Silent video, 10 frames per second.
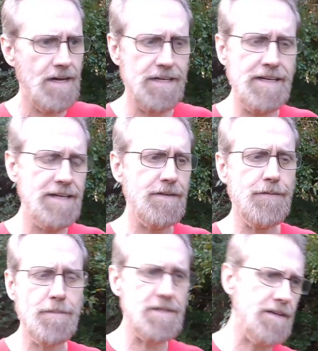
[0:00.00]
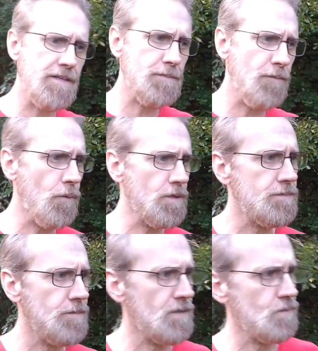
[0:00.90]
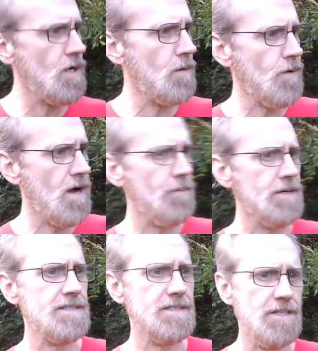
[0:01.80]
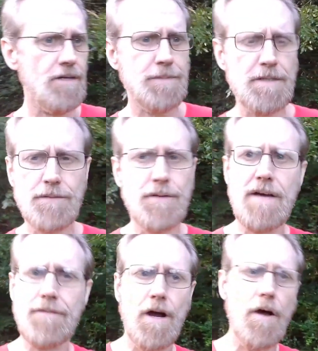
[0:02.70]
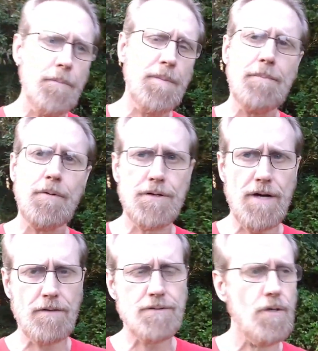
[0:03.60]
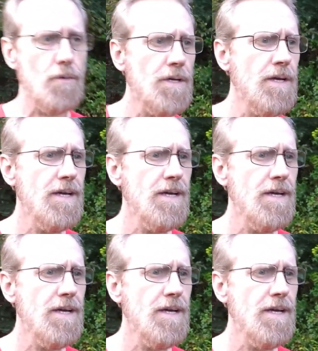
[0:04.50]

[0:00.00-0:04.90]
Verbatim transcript: Again, you've heard me say this before as well, probably, is, especially if you have other people in your household,